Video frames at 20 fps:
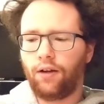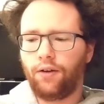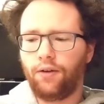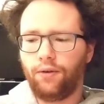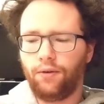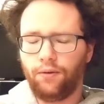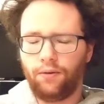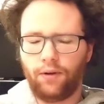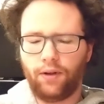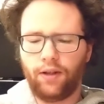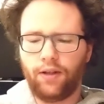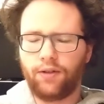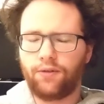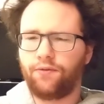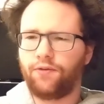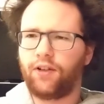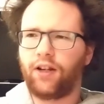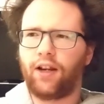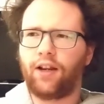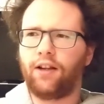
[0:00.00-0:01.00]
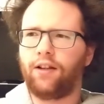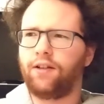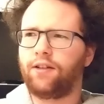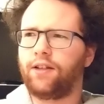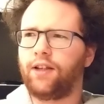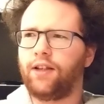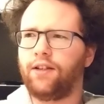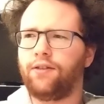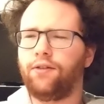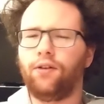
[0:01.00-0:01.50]
Who is ridiculous.
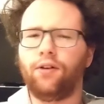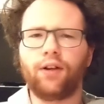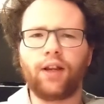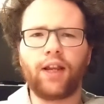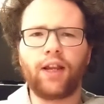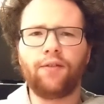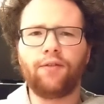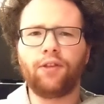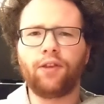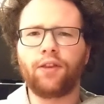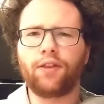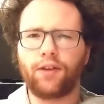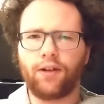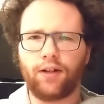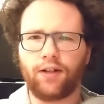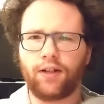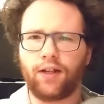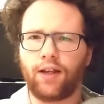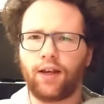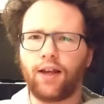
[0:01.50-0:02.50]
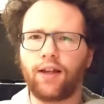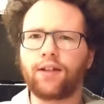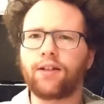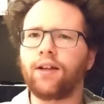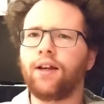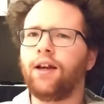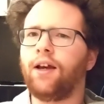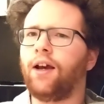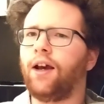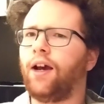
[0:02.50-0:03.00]
He's not even 30 yet,
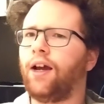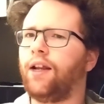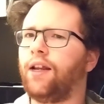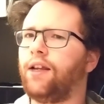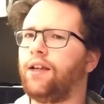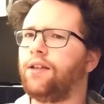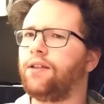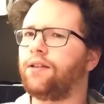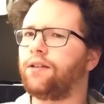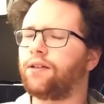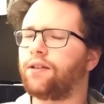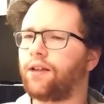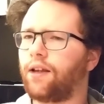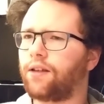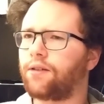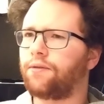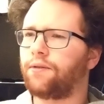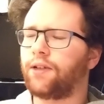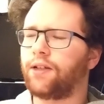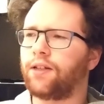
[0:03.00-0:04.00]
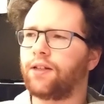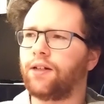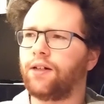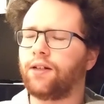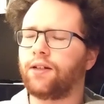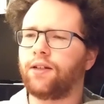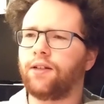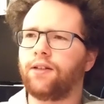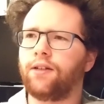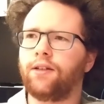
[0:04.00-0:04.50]
and he's successfully
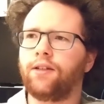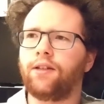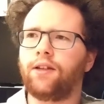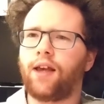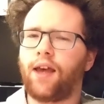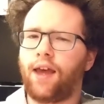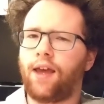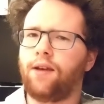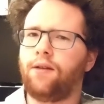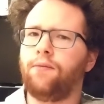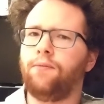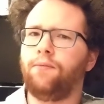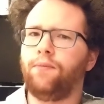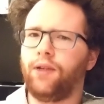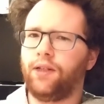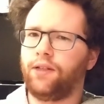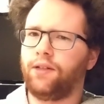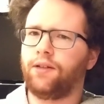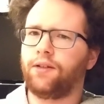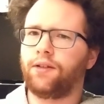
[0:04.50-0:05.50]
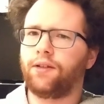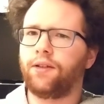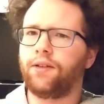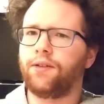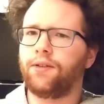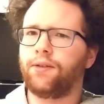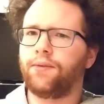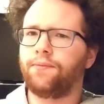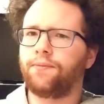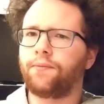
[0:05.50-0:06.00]
started 10
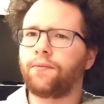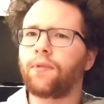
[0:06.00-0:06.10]
businesses.